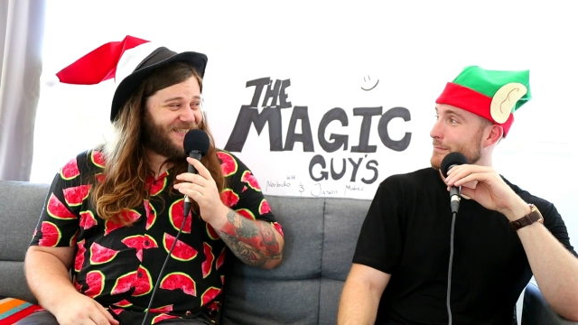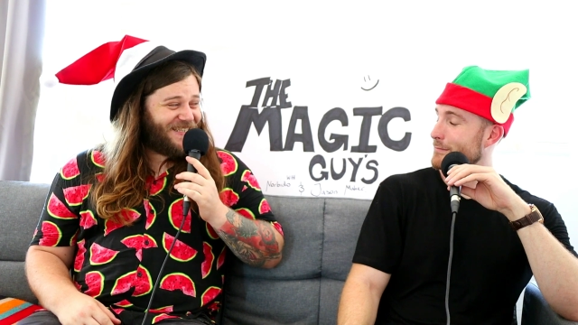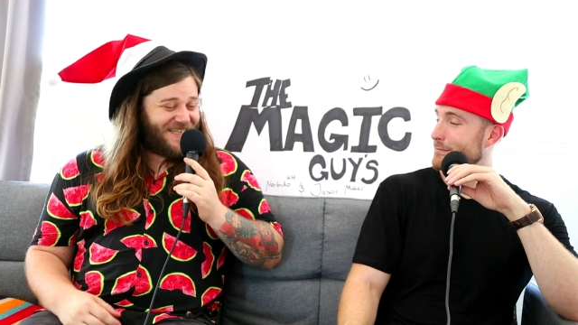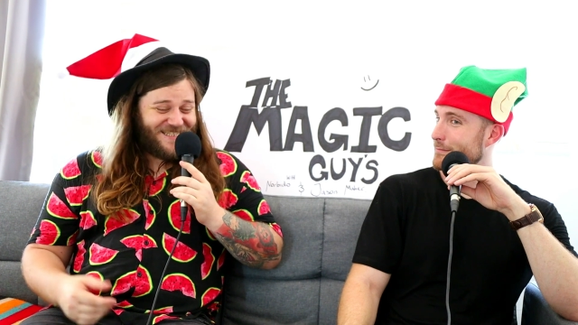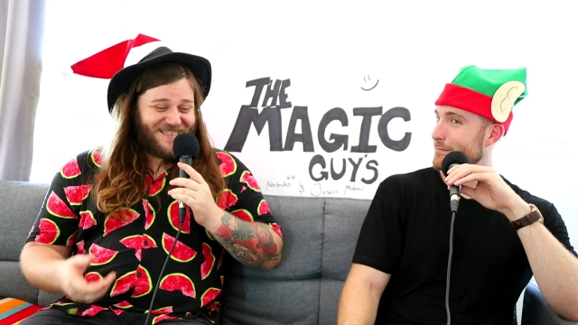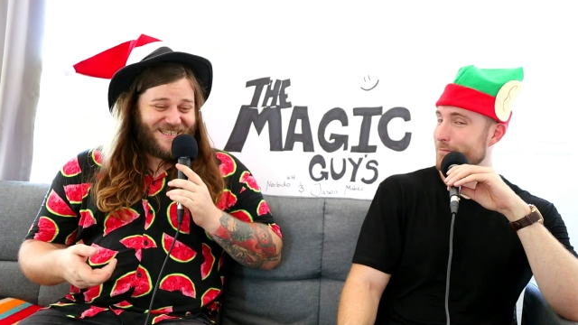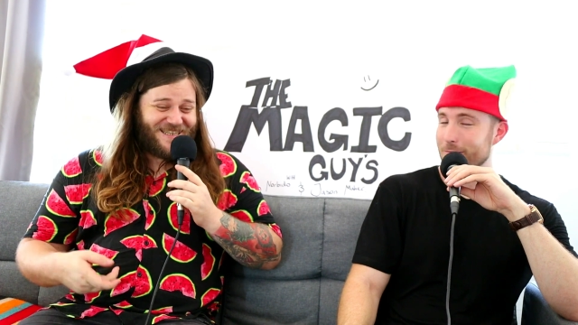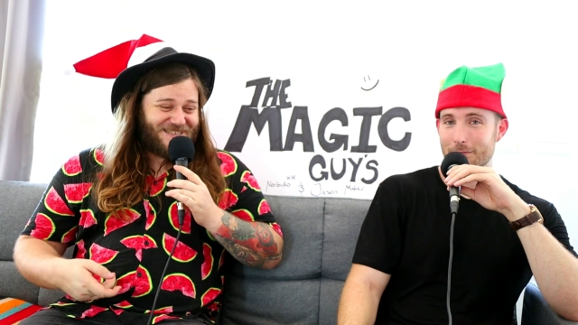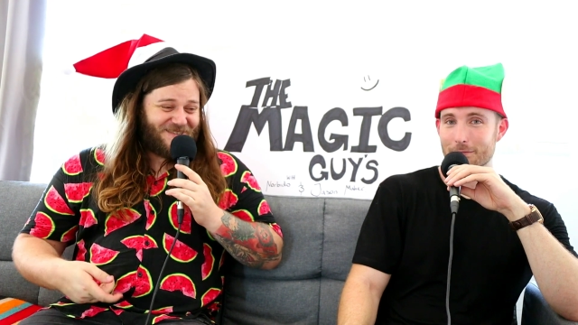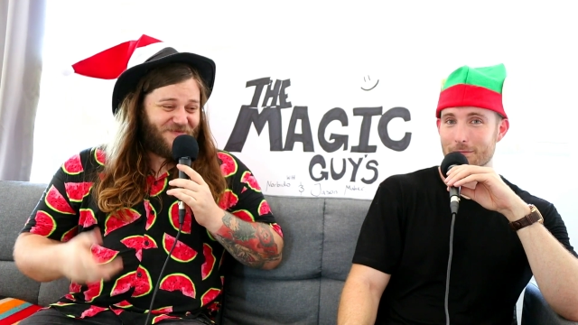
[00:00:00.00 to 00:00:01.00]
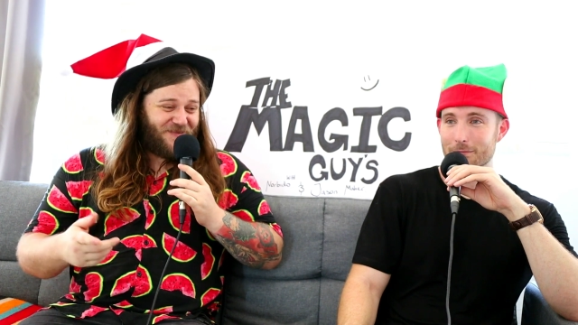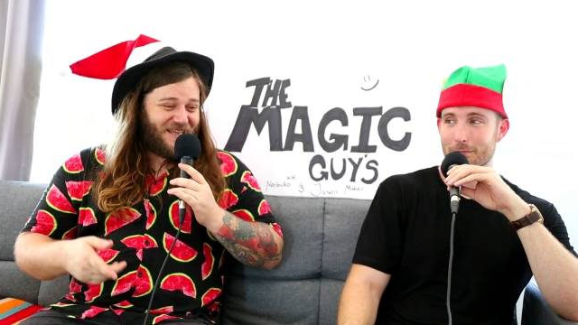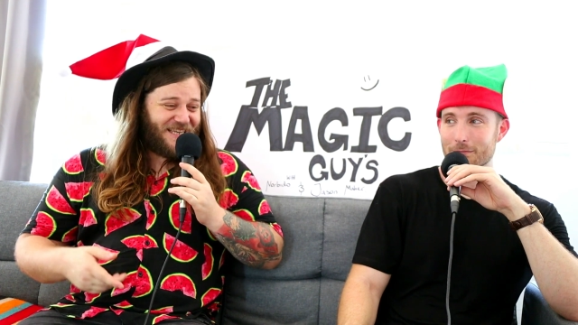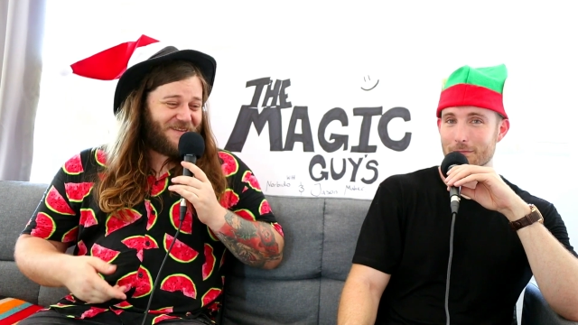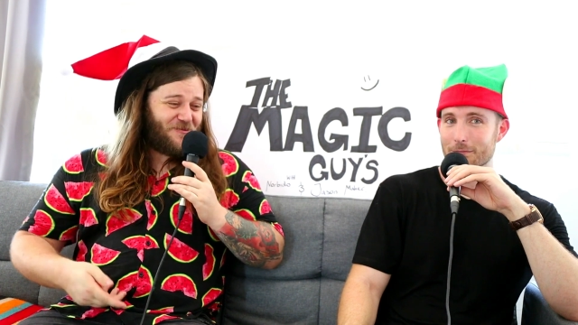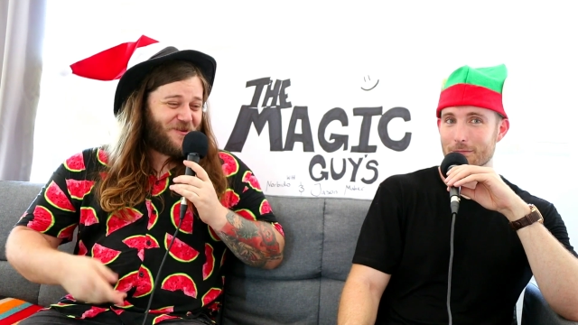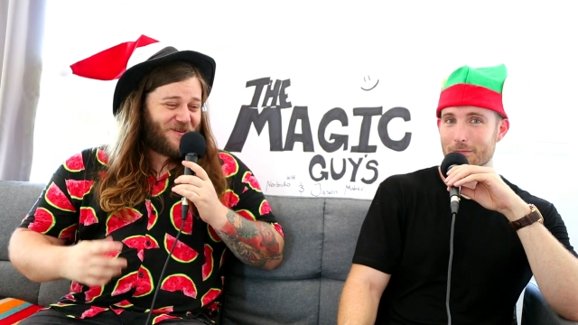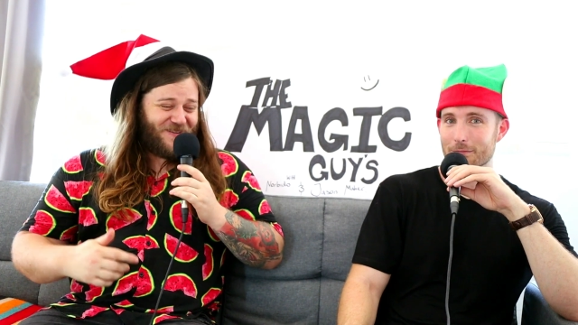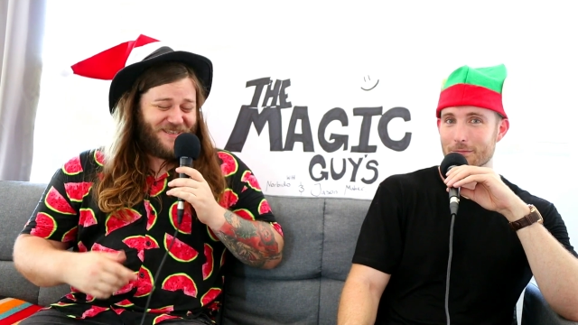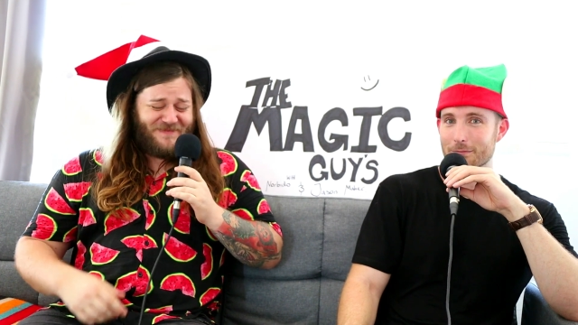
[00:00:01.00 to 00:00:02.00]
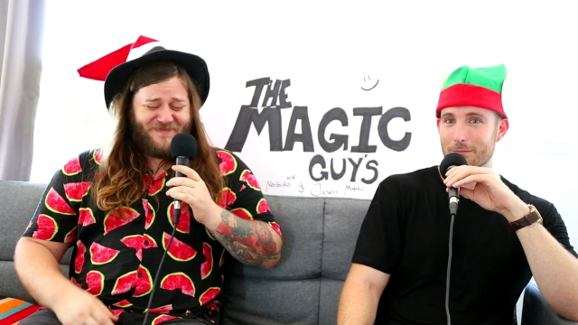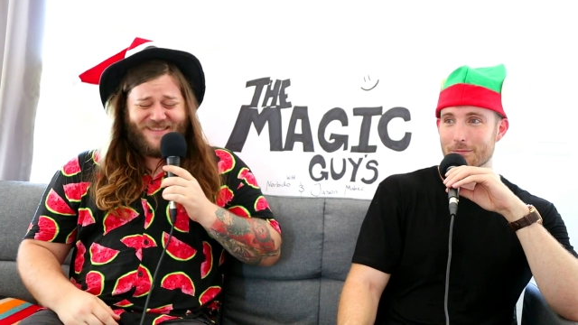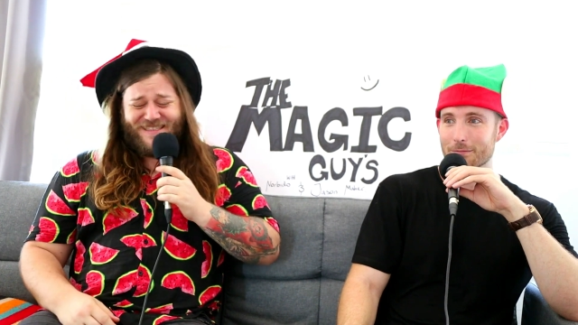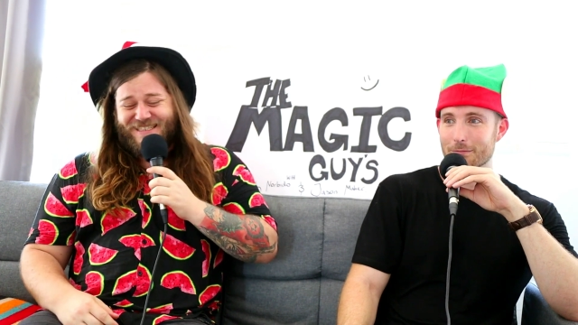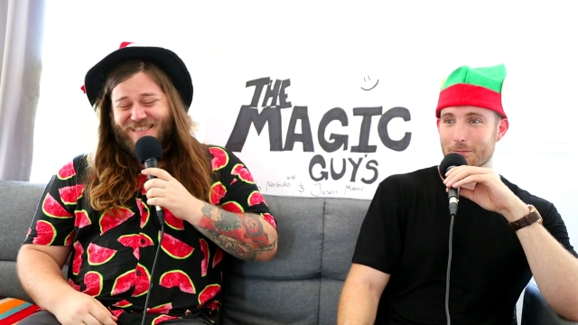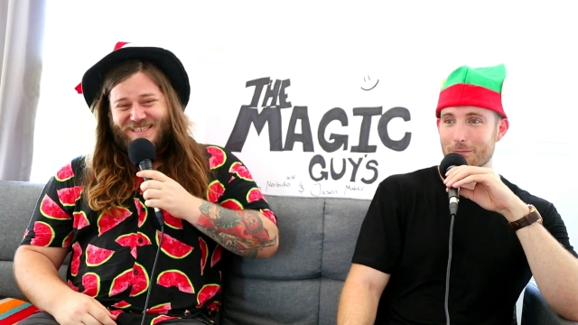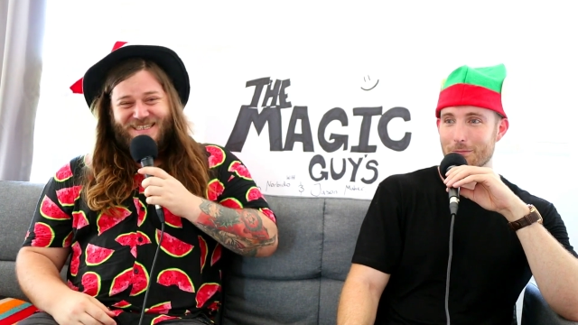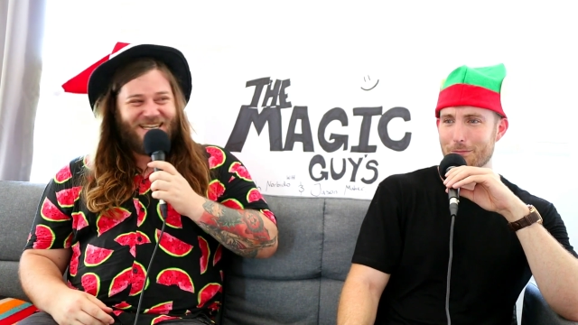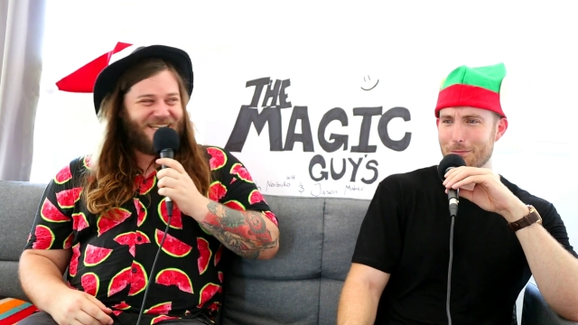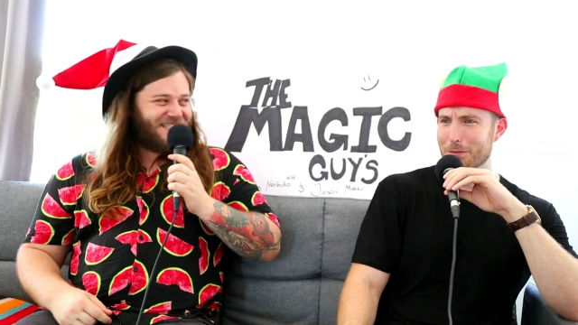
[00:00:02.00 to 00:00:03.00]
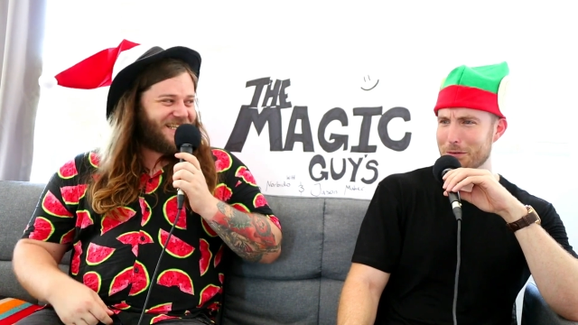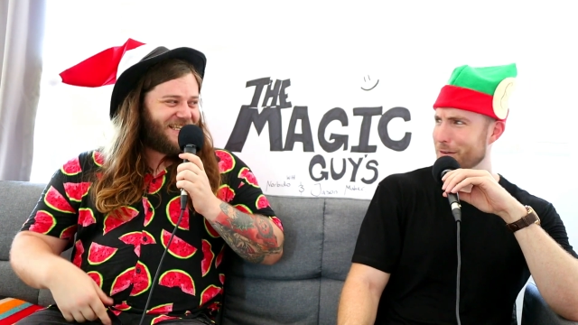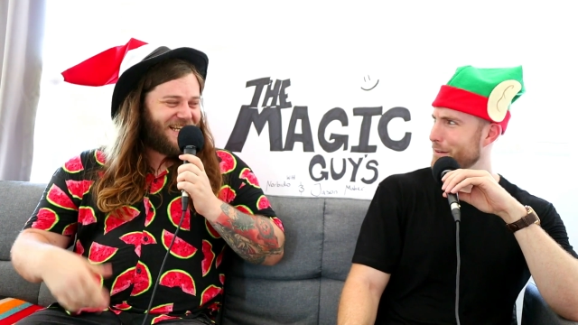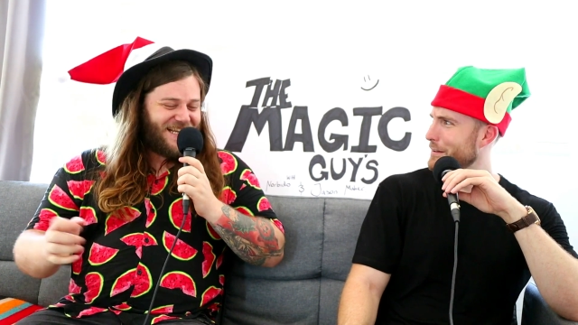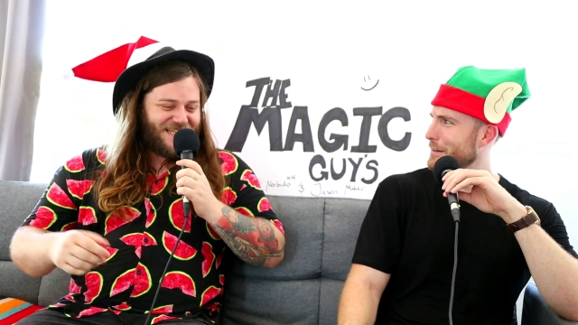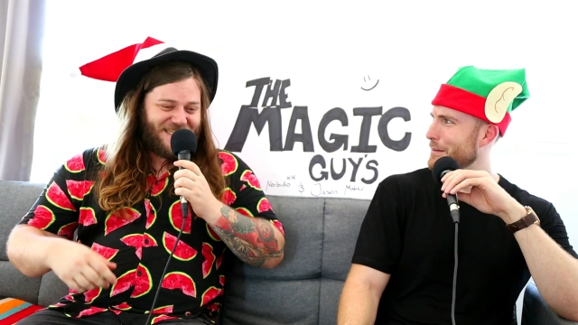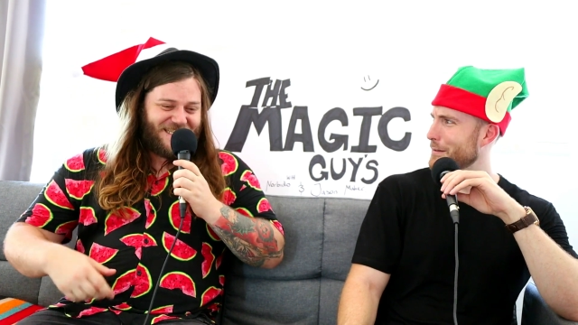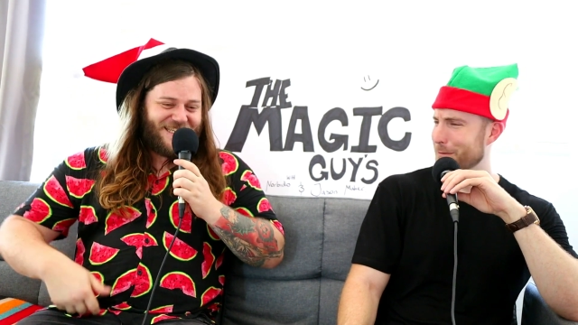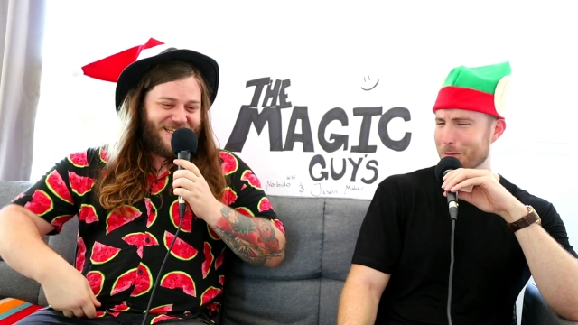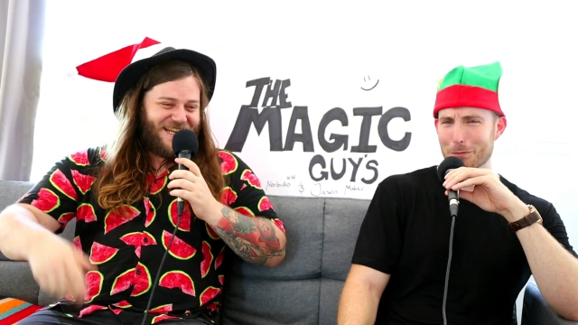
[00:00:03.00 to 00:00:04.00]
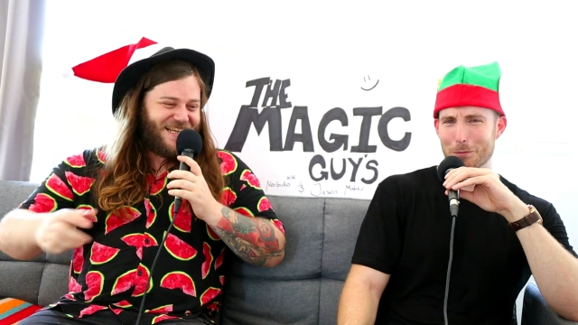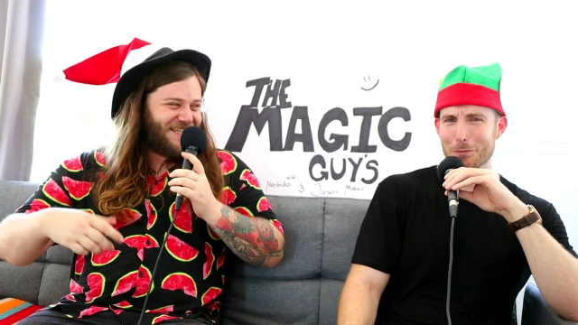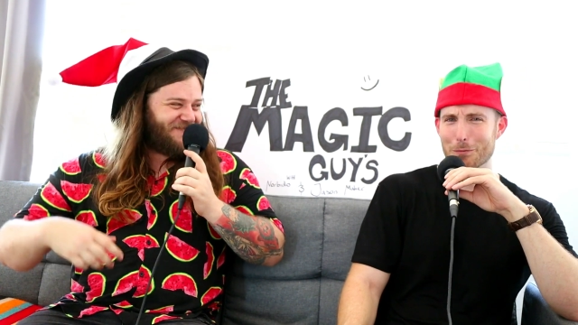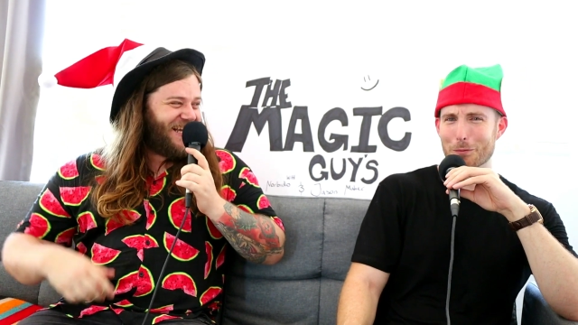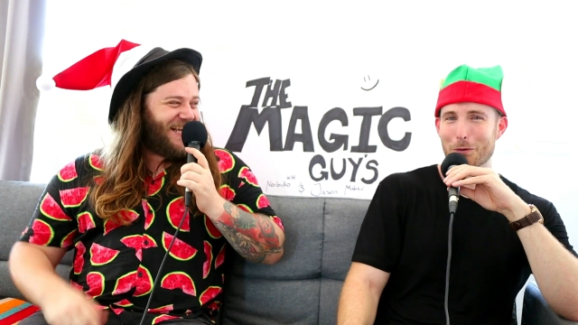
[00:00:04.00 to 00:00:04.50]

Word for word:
Speaker 1: and I started flicking water on
Speaker 2: it's like, get out of here. Get out of here, man.